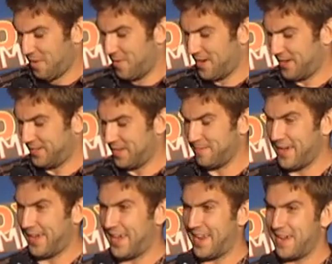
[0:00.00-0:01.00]
why not tell me
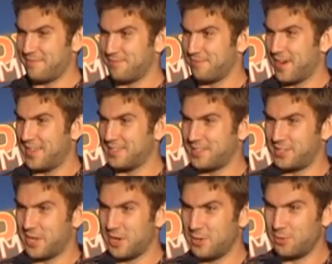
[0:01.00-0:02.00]
I can't have friends
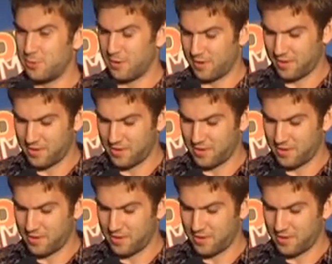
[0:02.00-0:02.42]
too?